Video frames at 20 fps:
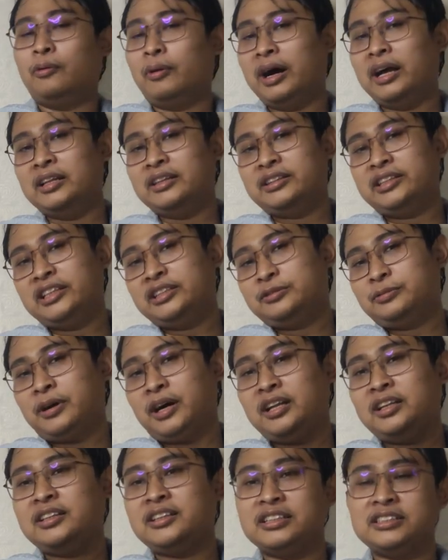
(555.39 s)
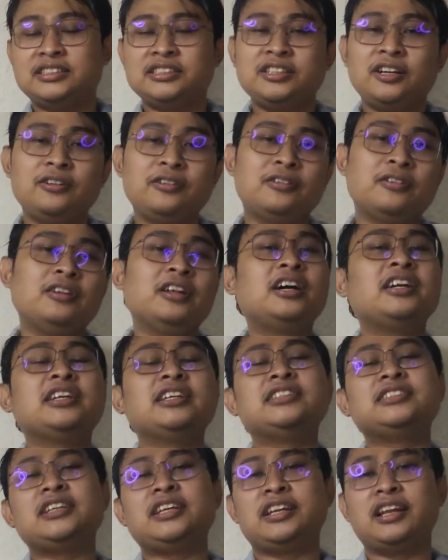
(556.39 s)
While this one, the stock
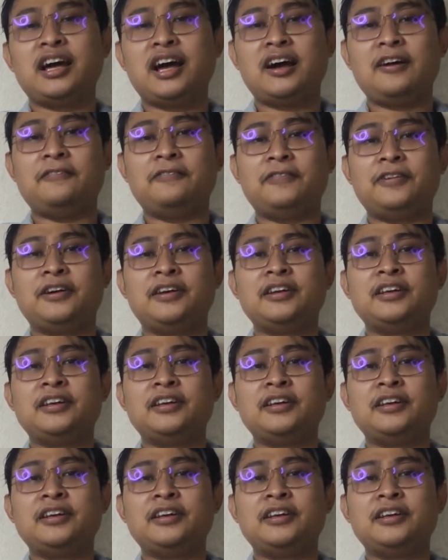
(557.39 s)
cooler is enough.